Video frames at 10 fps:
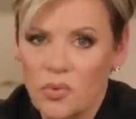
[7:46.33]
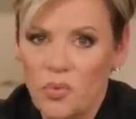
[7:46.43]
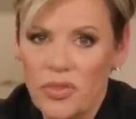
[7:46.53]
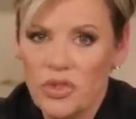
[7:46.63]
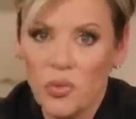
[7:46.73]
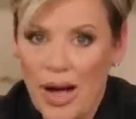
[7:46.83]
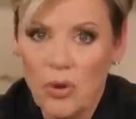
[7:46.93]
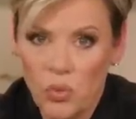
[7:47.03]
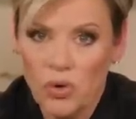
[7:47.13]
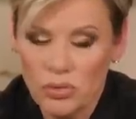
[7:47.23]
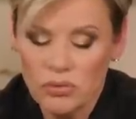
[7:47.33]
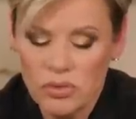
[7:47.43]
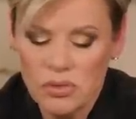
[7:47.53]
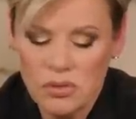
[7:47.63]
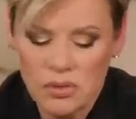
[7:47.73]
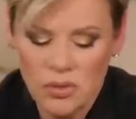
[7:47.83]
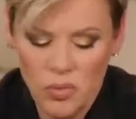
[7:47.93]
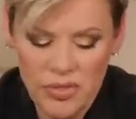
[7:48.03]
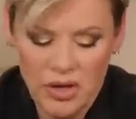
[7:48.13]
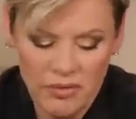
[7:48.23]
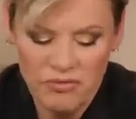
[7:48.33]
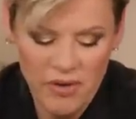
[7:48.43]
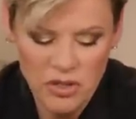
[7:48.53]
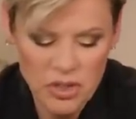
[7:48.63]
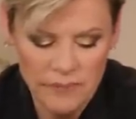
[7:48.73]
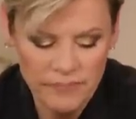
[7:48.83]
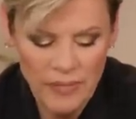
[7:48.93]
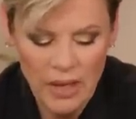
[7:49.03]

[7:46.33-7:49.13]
With the right words, with the confession.